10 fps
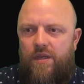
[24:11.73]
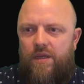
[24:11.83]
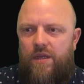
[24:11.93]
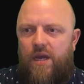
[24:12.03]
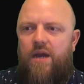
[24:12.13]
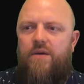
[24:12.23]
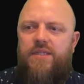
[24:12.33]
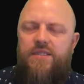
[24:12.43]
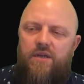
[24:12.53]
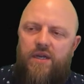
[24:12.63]
Oh, it
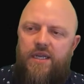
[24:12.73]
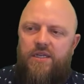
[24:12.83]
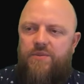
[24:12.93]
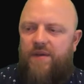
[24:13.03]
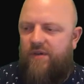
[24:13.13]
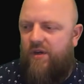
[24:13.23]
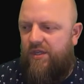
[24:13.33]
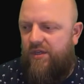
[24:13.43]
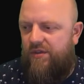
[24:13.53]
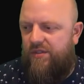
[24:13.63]
doesn't like it because we haven't got a
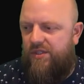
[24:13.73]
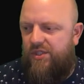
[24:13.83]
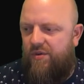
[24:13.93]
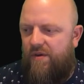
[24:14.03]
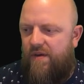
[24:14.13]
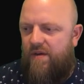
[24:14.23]
user's URL